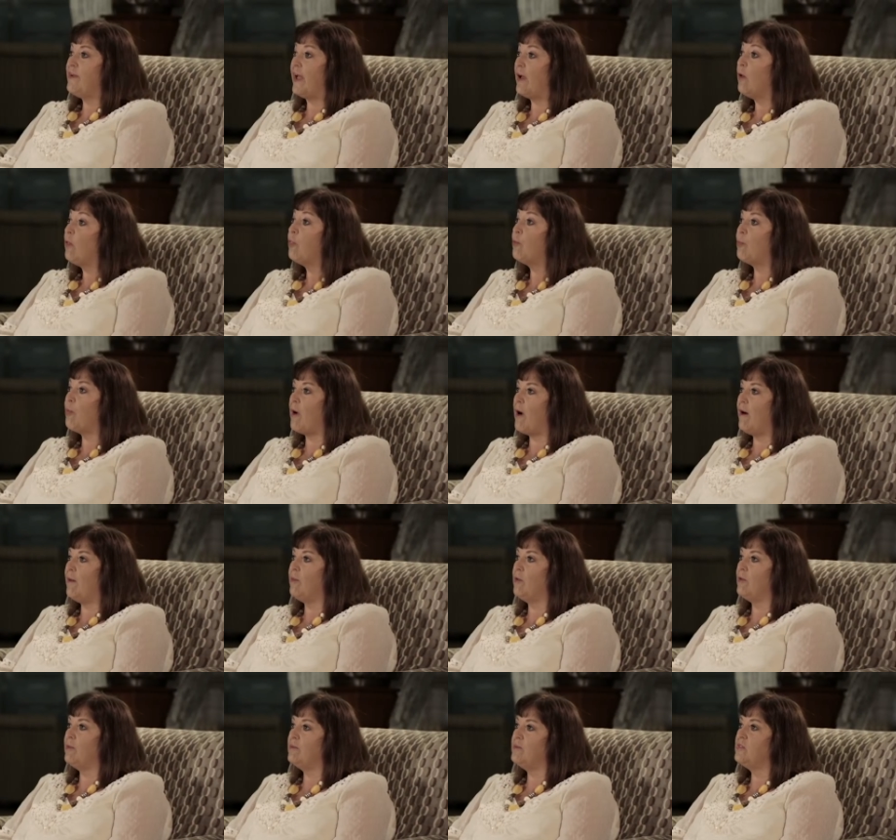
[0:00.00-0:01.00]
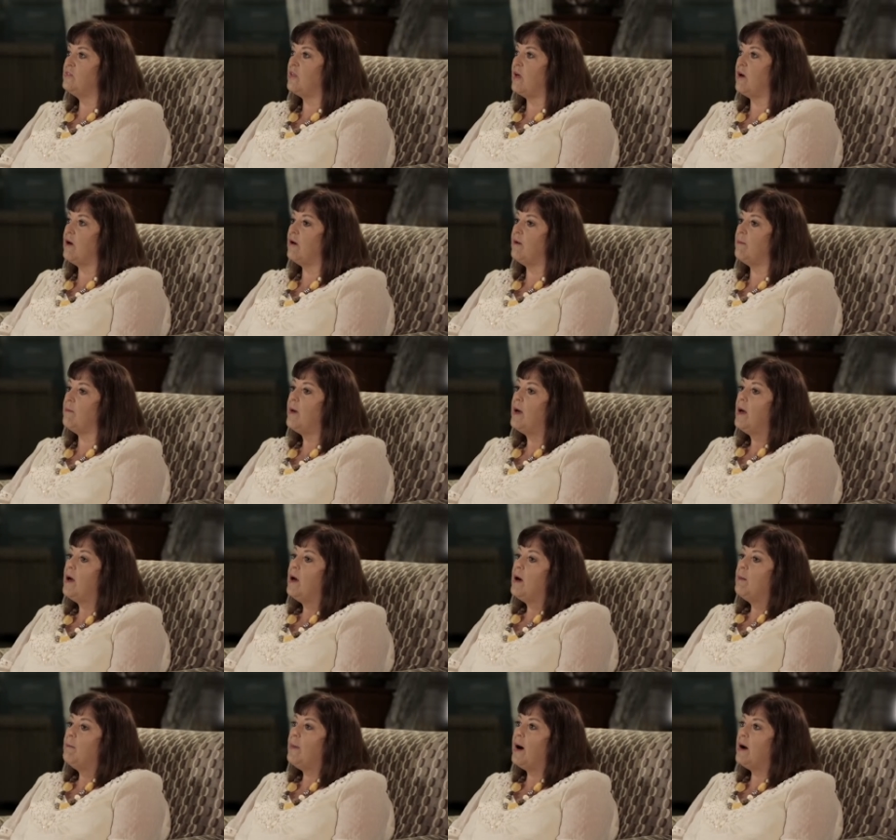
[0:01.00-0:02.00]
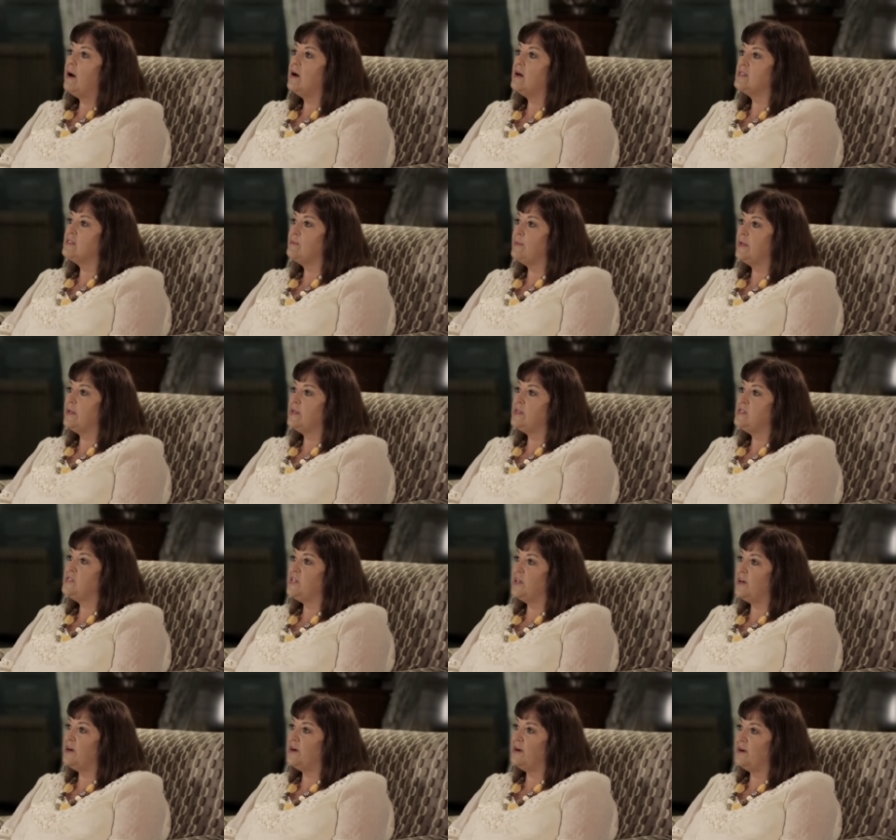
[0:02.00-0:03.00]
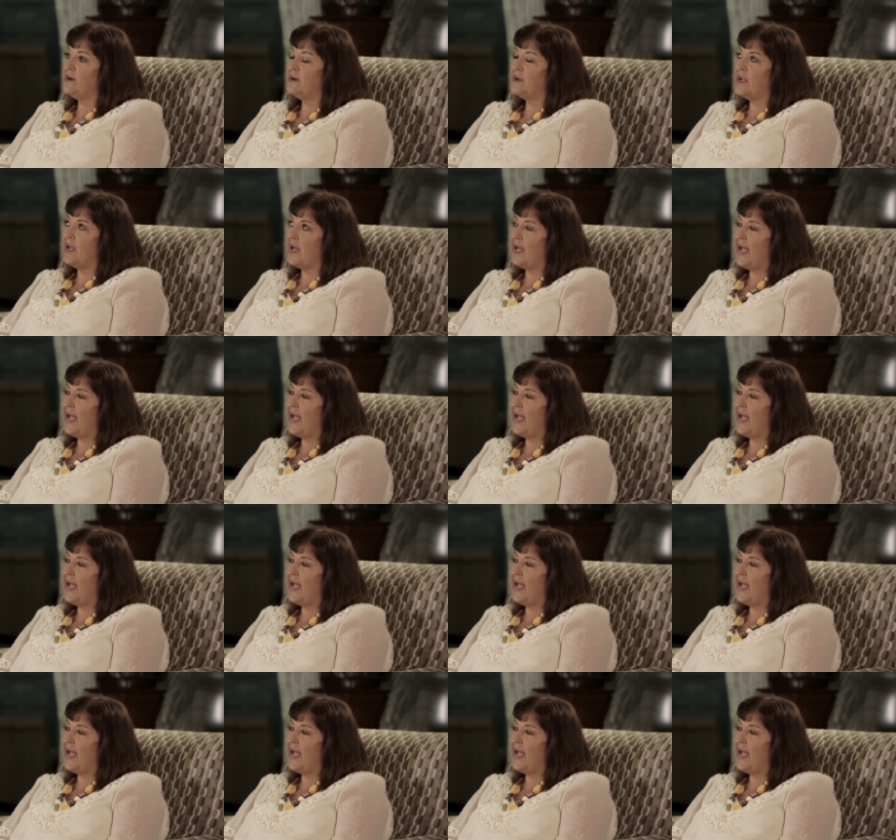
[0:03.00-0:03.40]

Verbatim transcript: of health problems. Um, my husband, Doug,